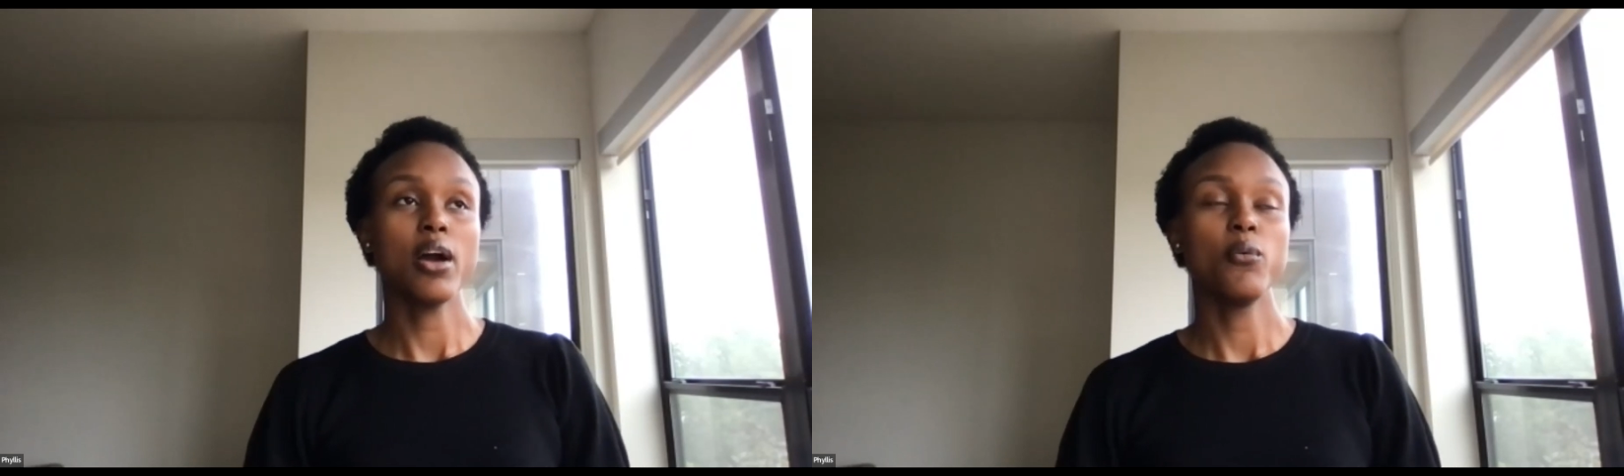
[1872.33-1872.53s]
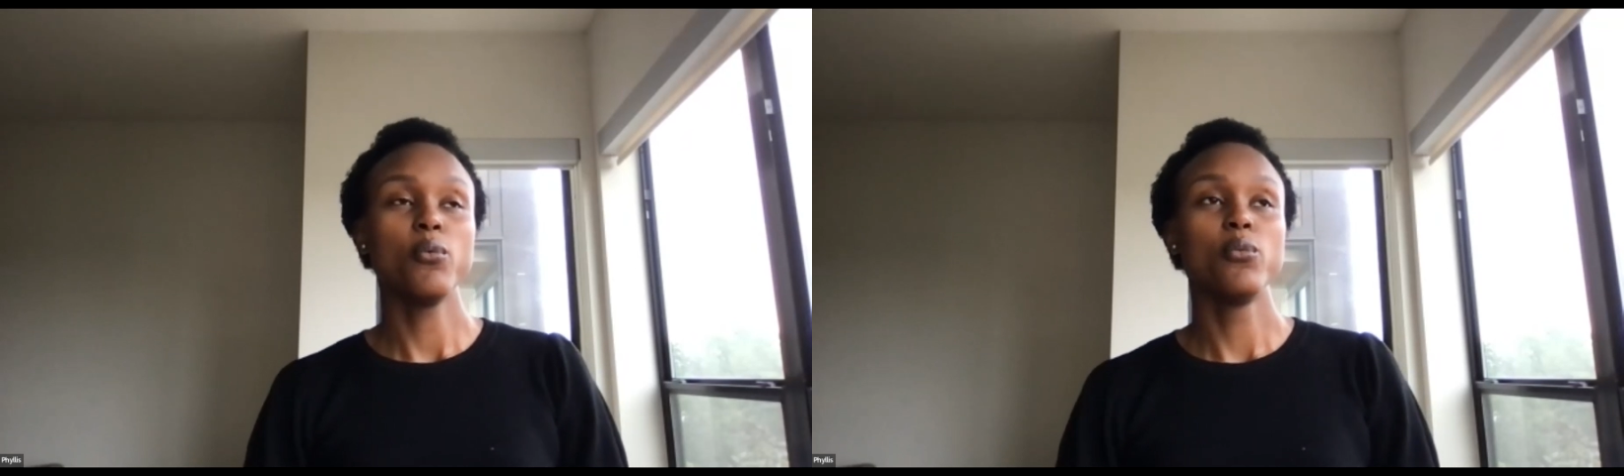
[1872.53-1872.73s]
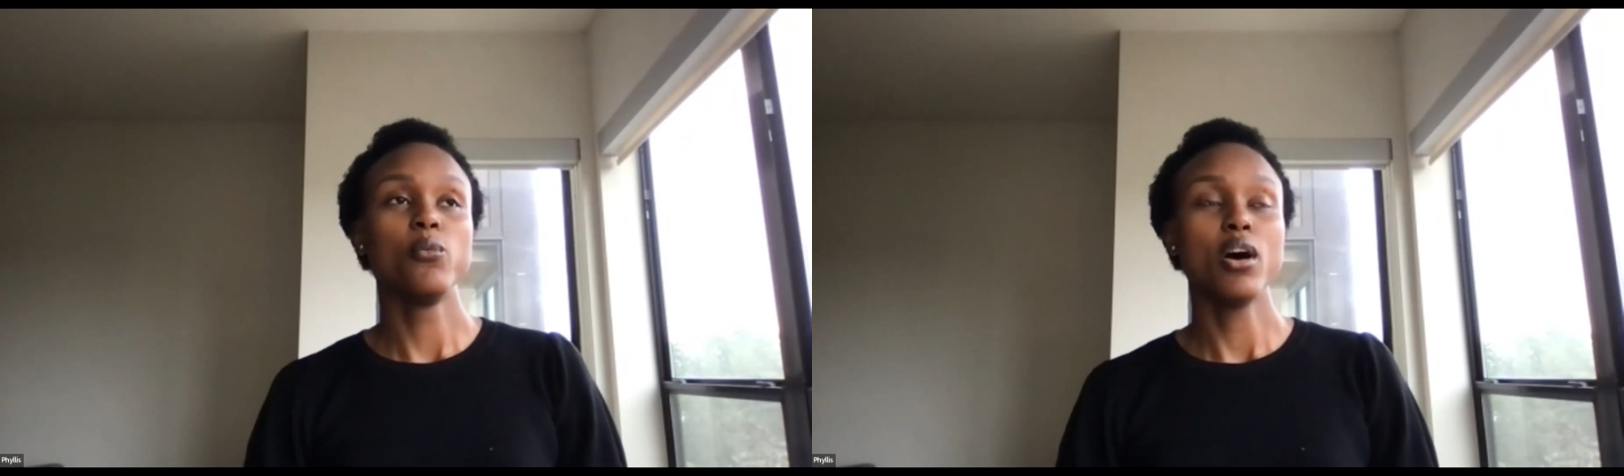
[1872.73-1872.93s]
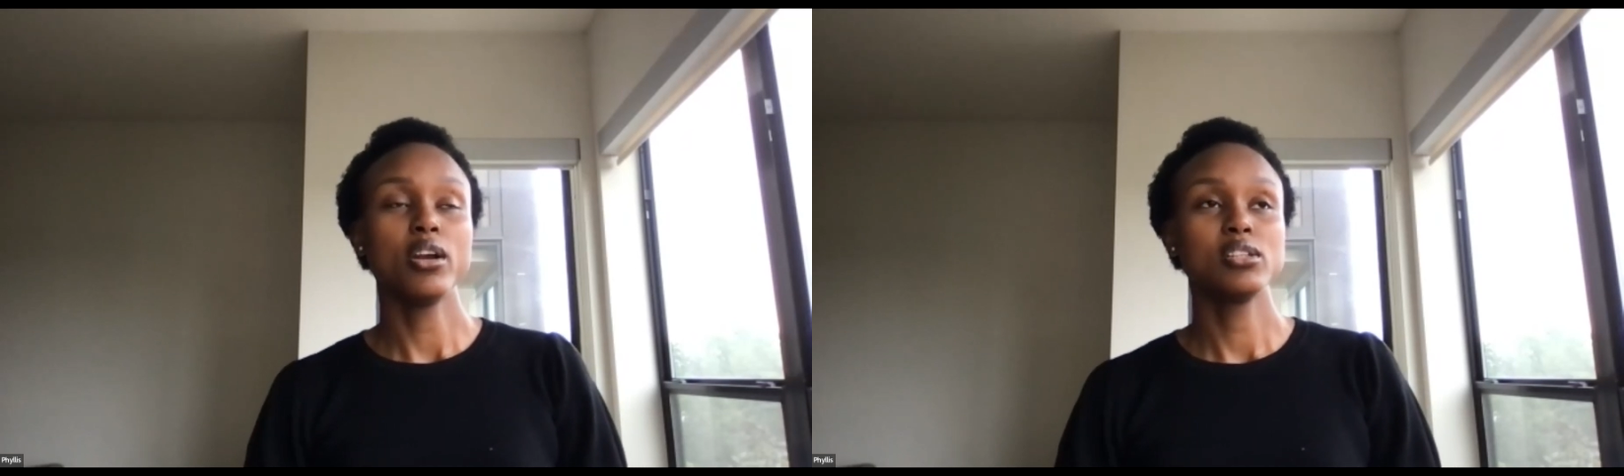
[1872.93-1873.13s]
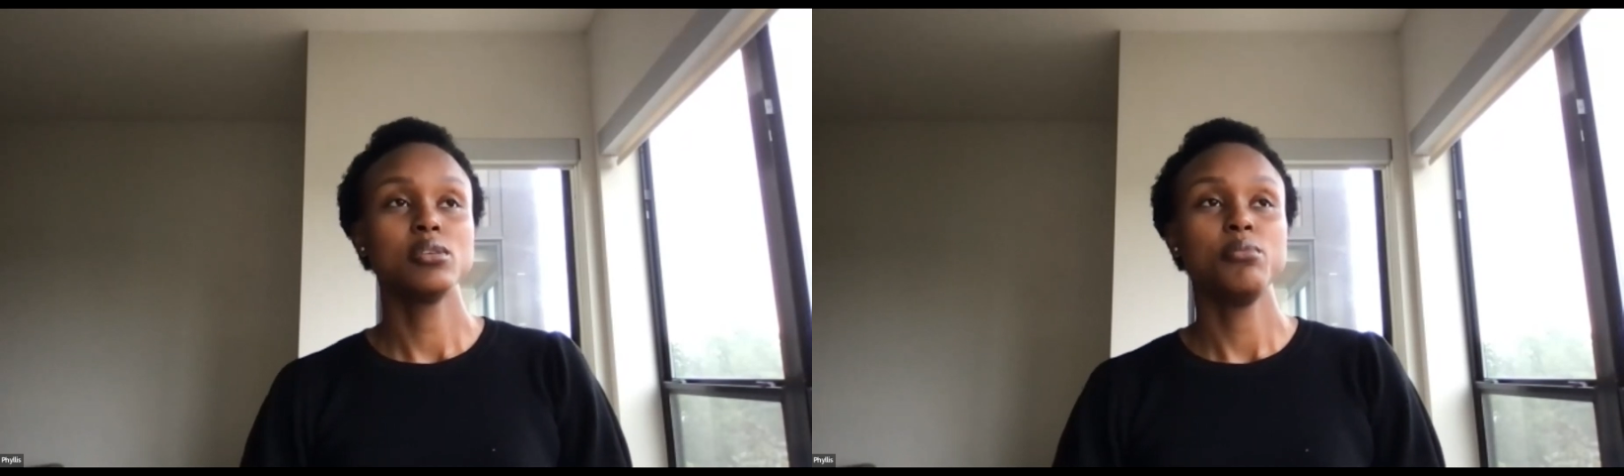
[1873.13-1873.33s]
I
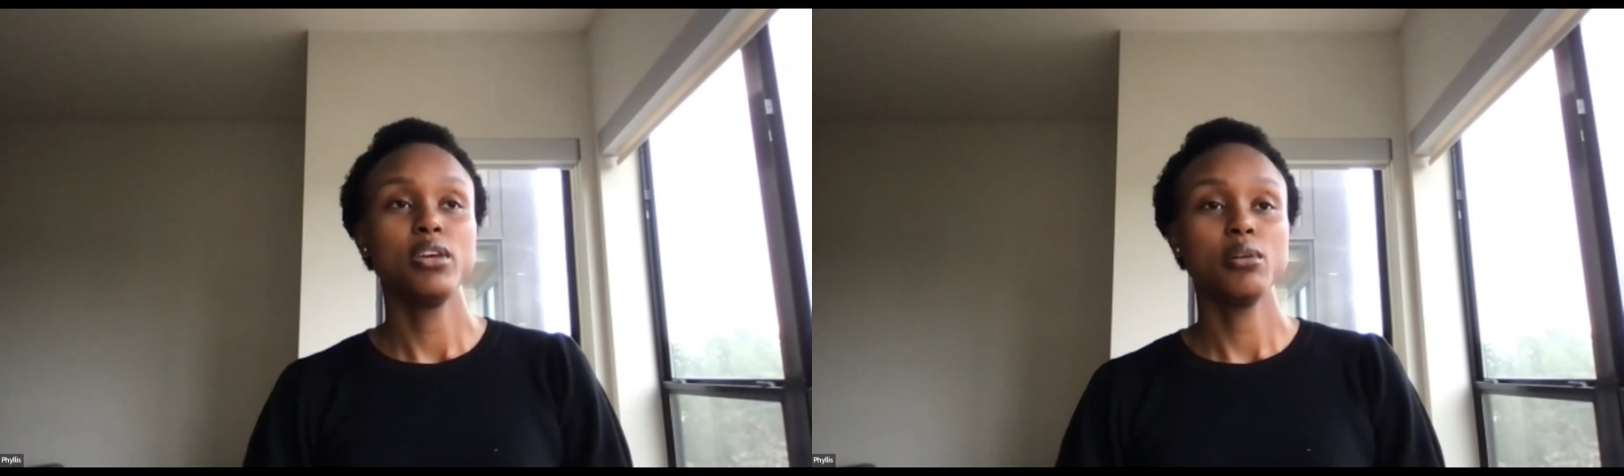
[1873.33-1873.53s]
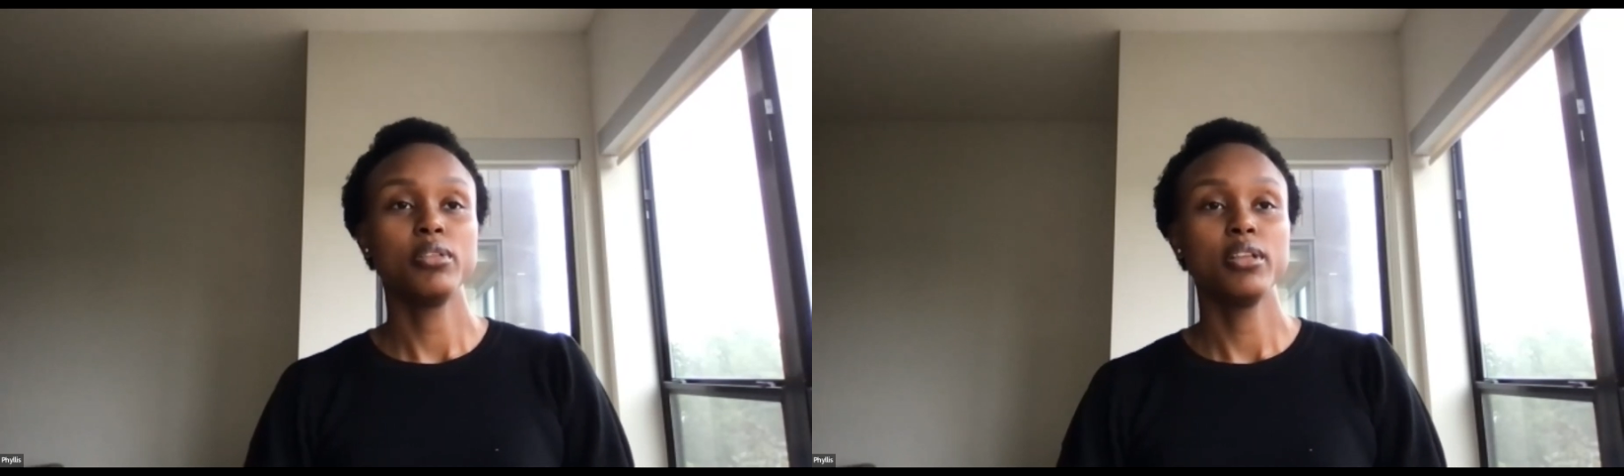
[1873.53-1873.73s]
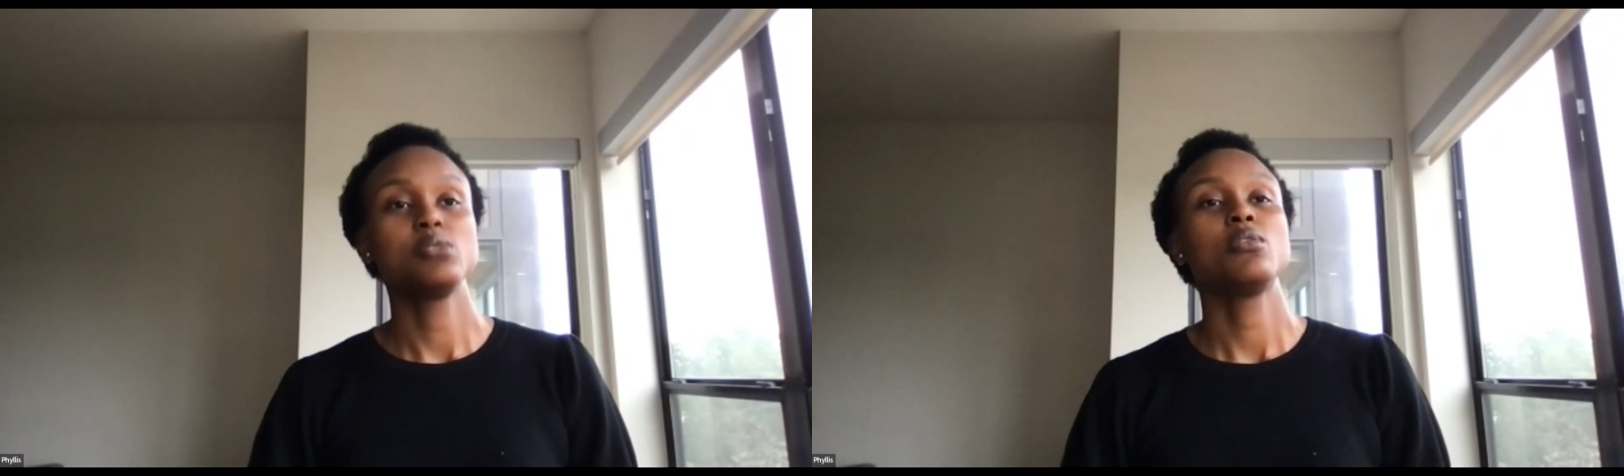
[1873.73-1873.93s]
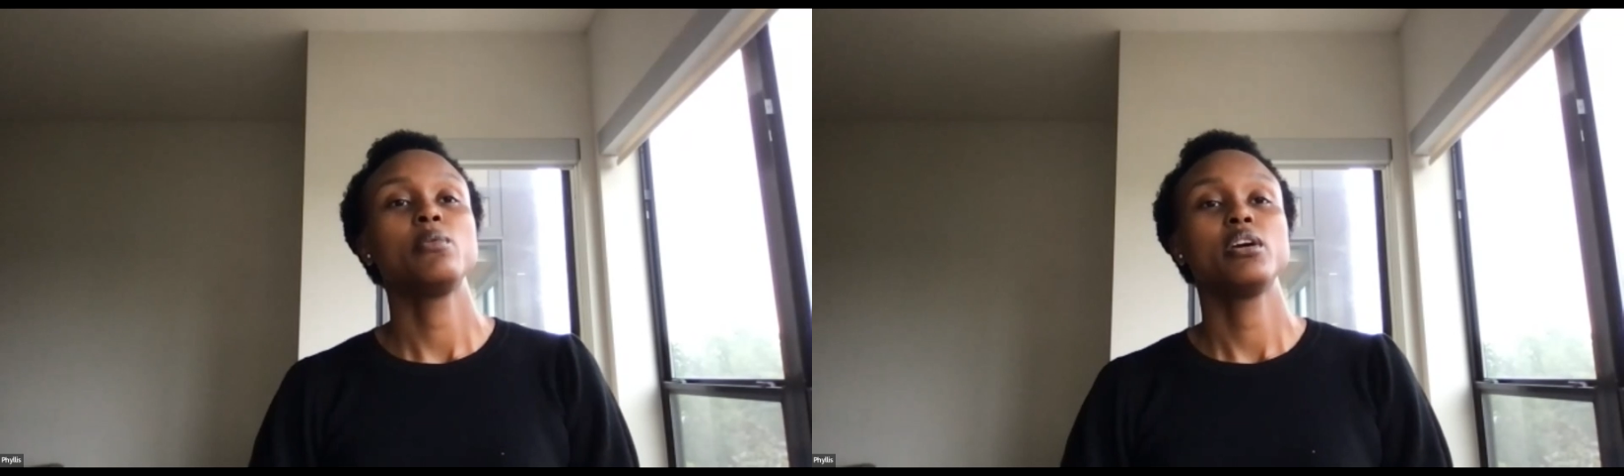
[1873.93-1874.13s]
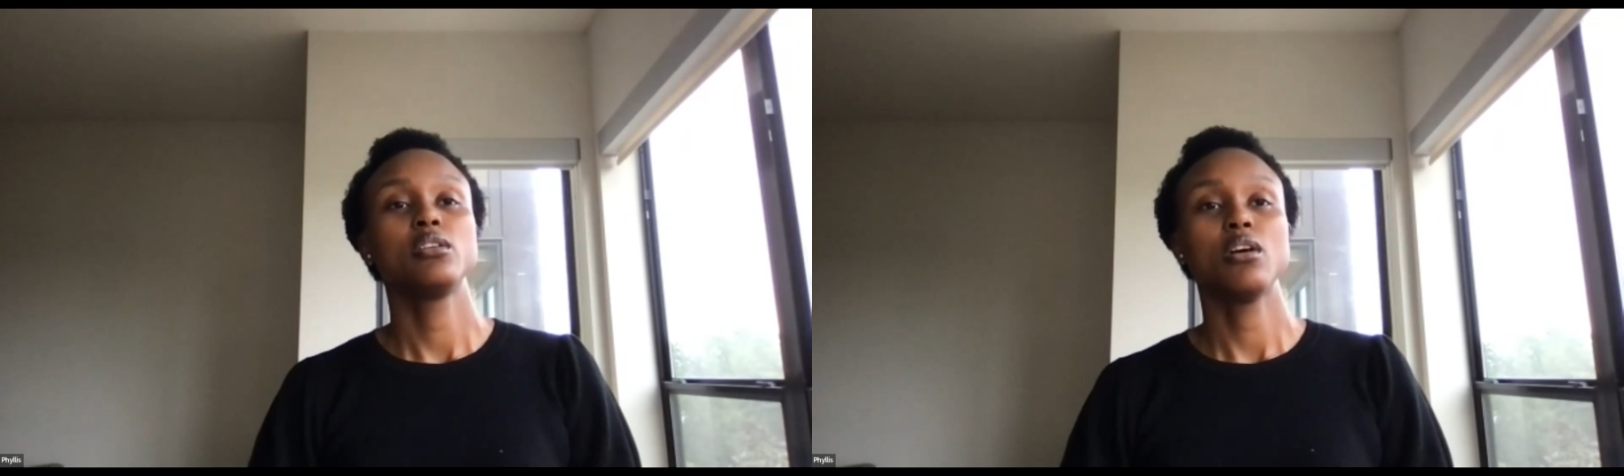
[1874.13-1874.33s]
want us to be a place where
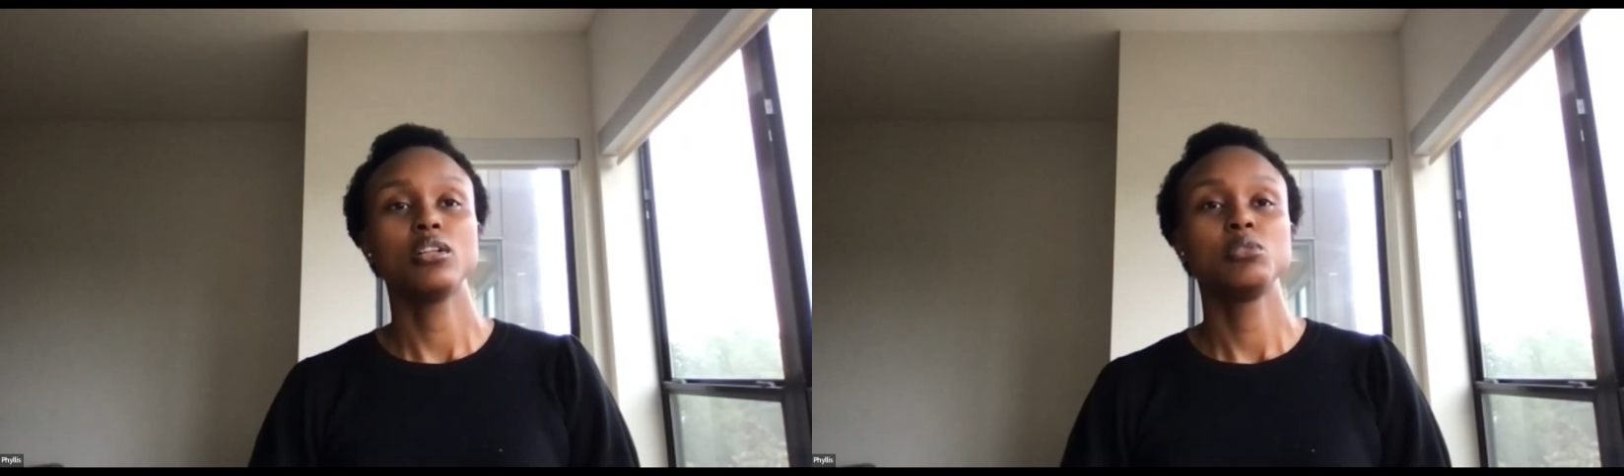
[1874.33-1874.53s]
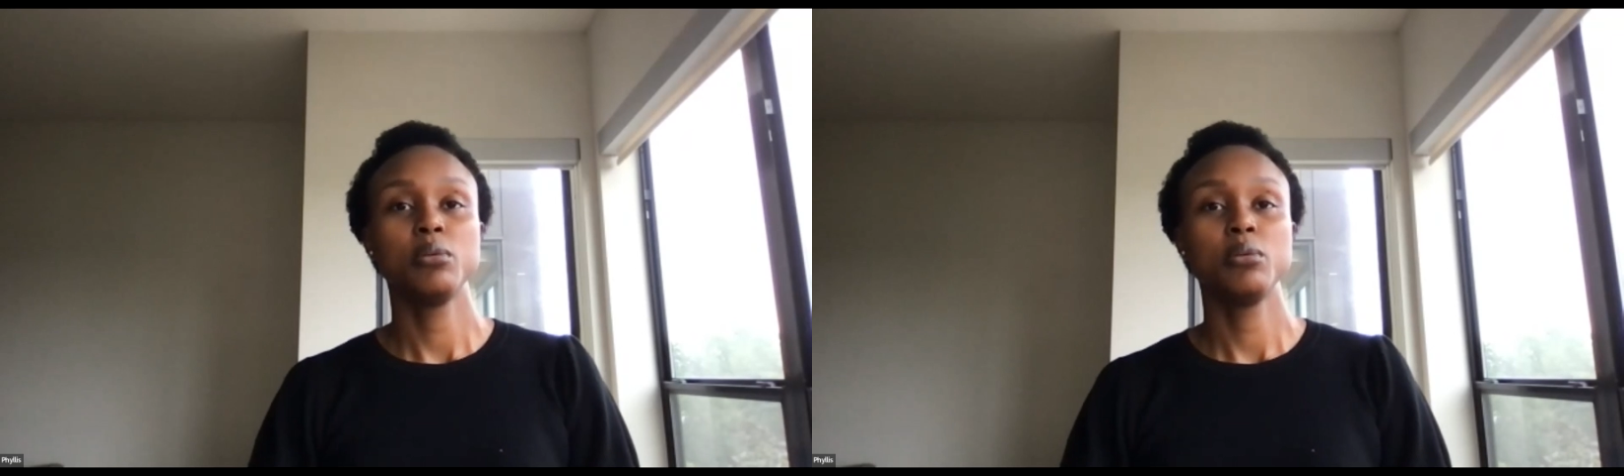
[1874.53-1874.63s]
we acknowledge